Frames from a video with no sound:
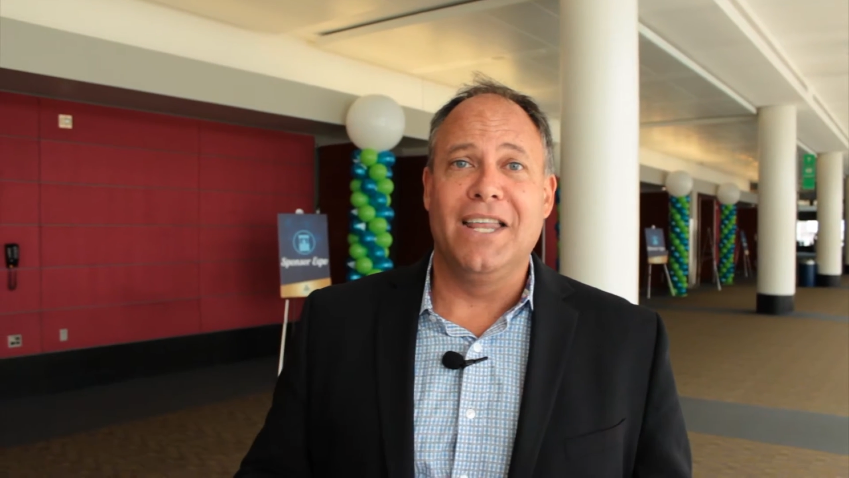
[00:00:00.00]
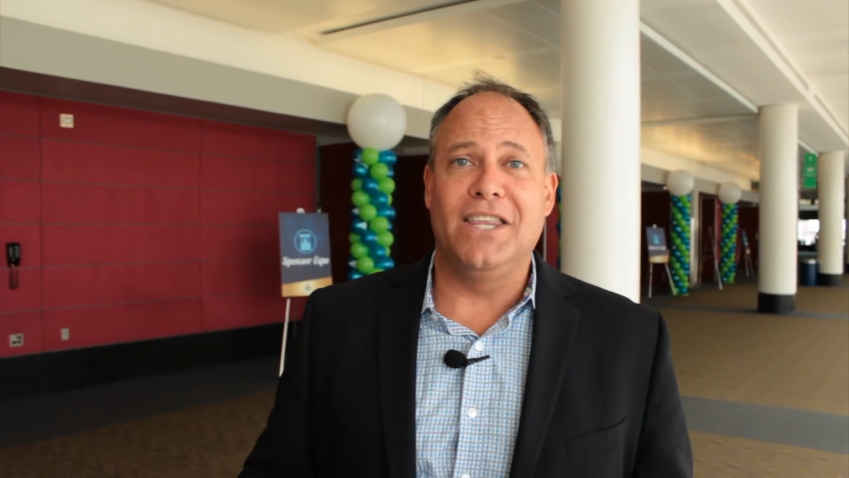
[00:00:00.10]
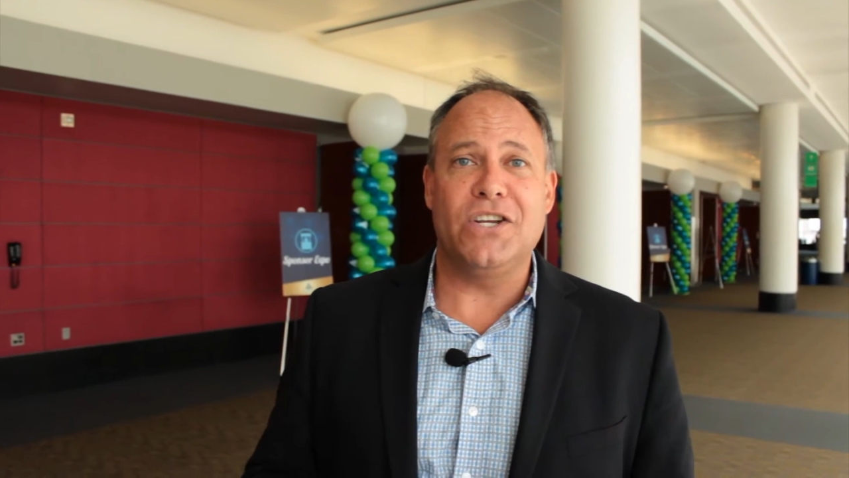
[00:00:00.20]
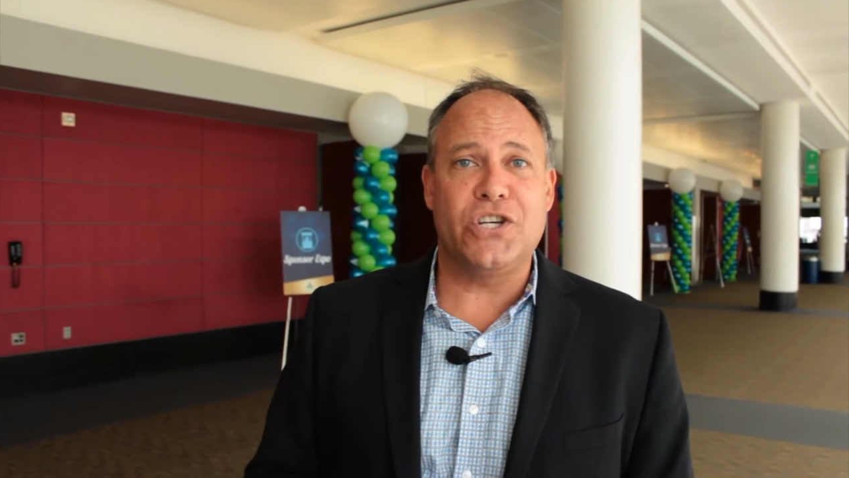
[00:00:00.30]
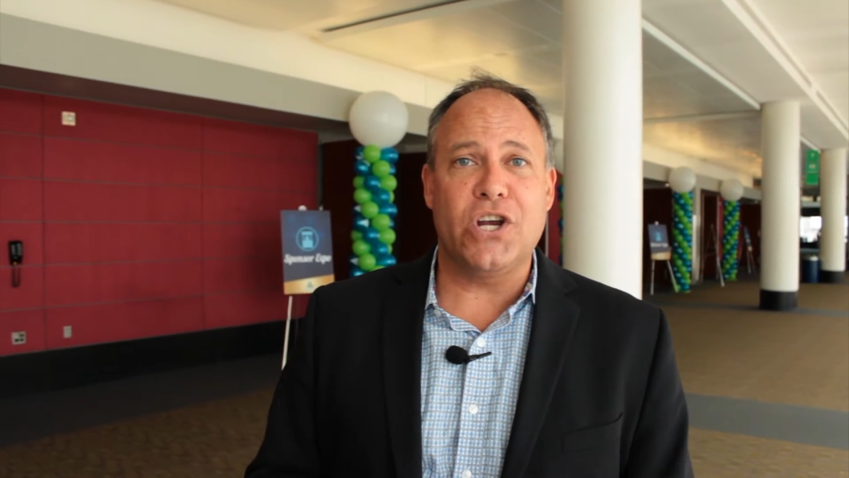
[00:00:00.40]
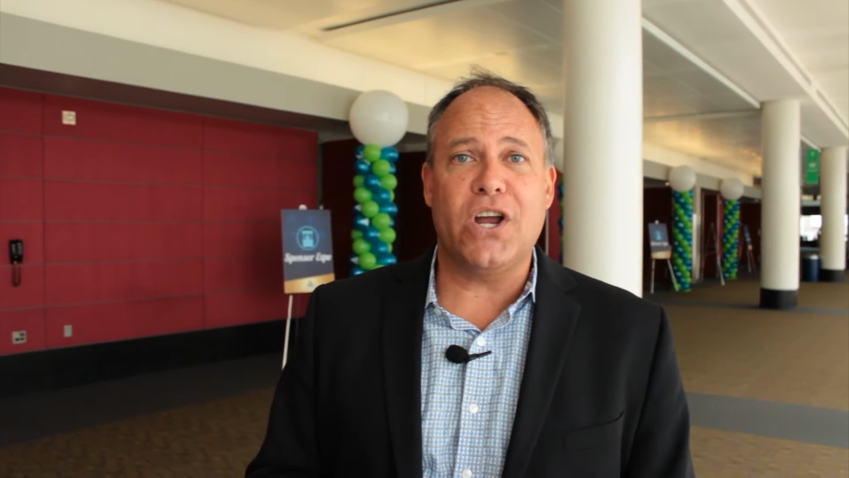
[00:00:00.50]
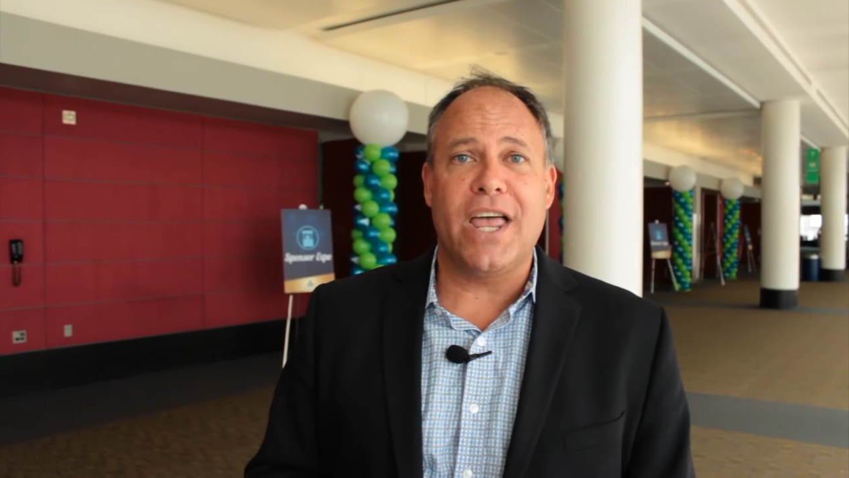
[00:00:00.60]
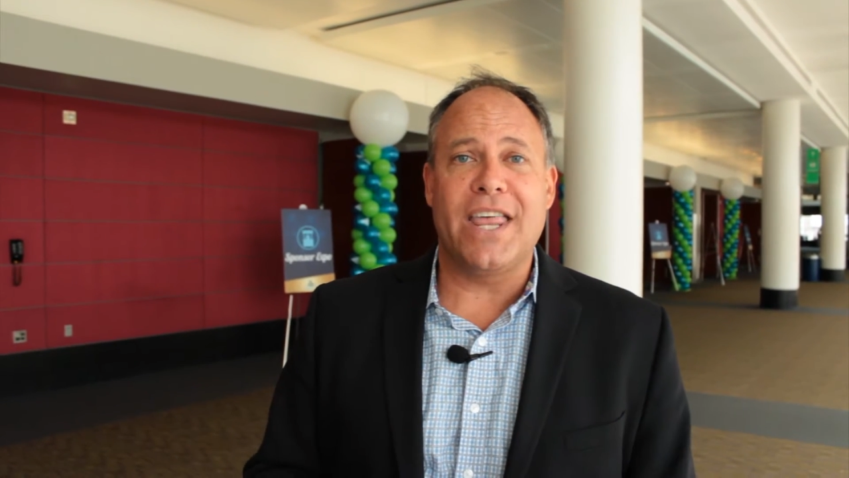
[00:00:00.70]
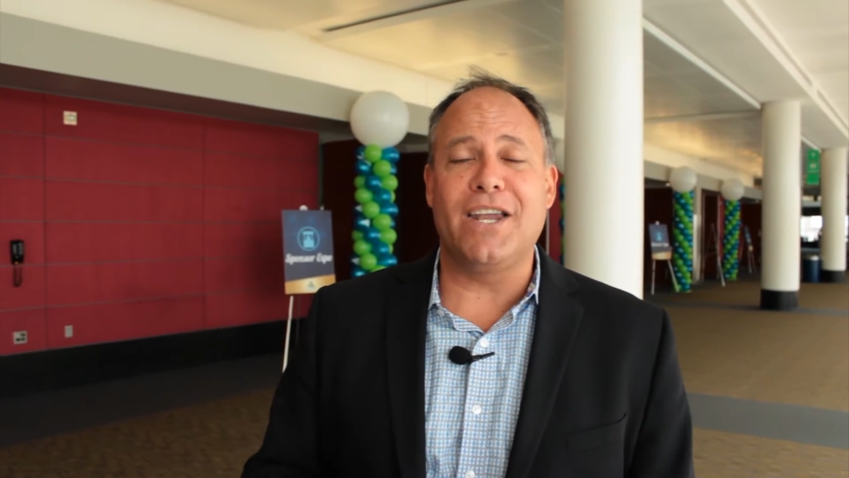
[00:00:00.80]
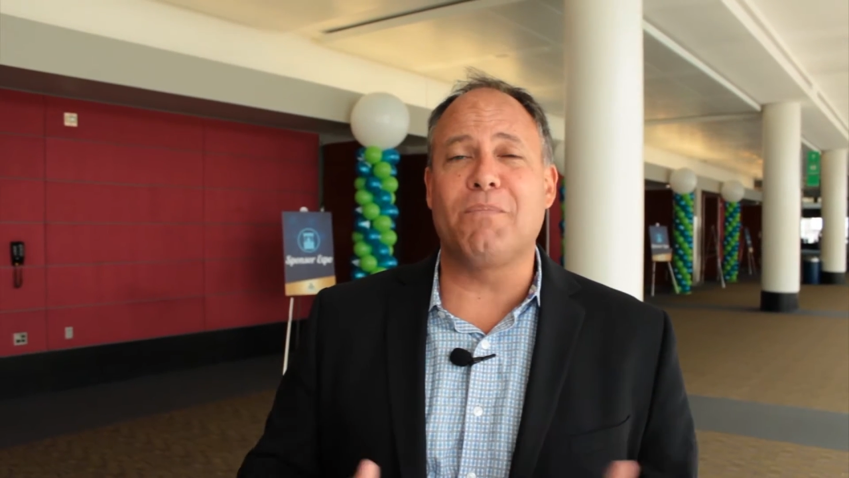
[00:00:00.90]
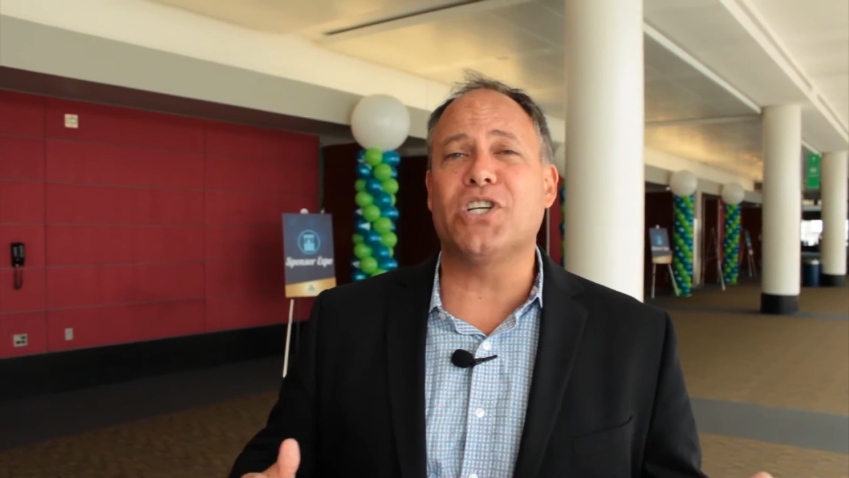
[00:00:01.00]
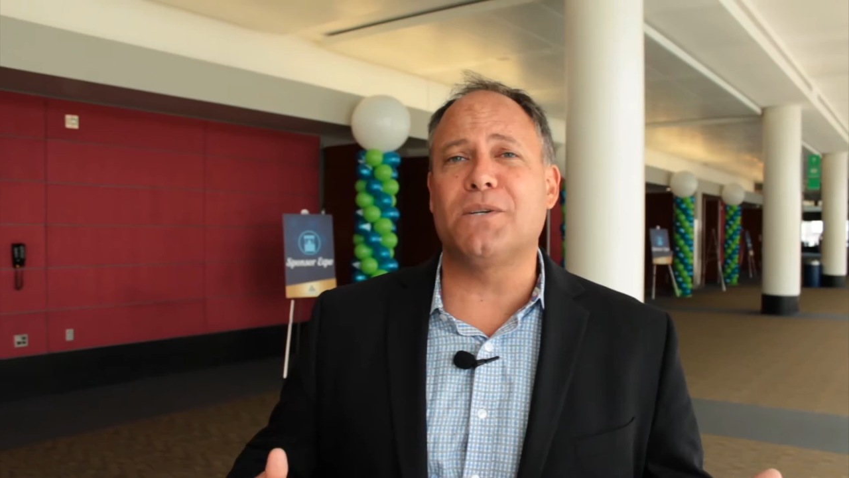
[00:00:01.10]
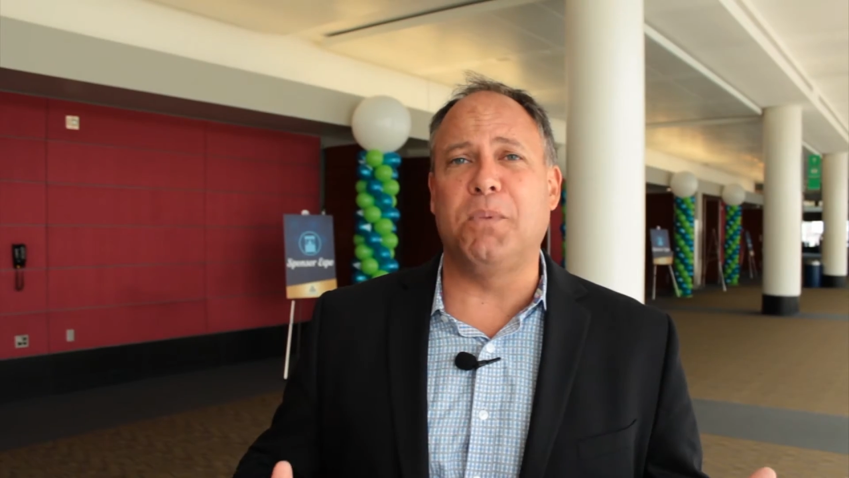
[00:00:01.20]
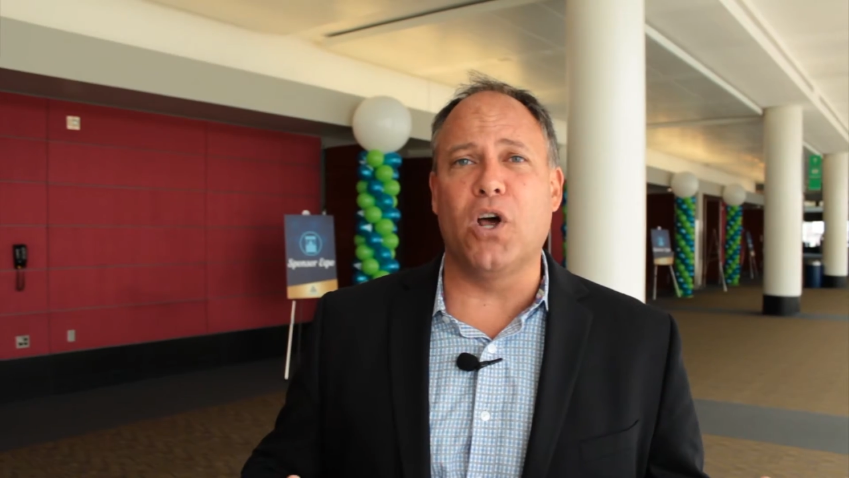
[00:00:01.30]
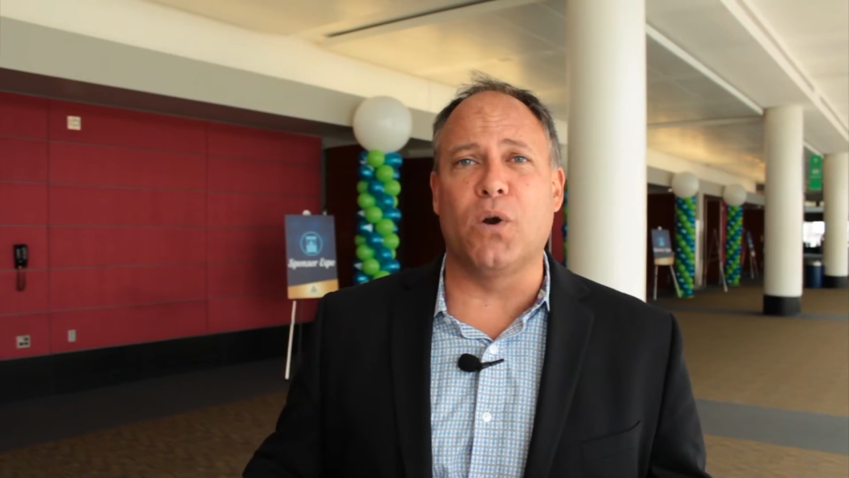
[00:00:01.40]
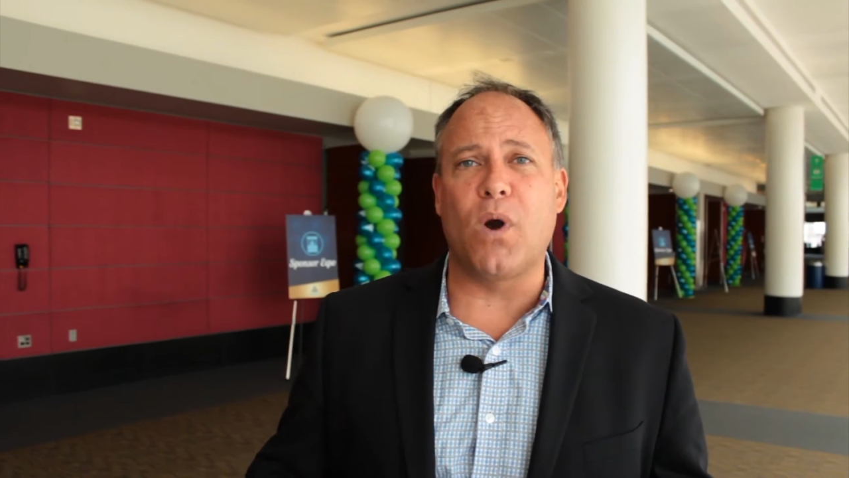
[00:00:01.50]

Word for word: this year, that number's exploded.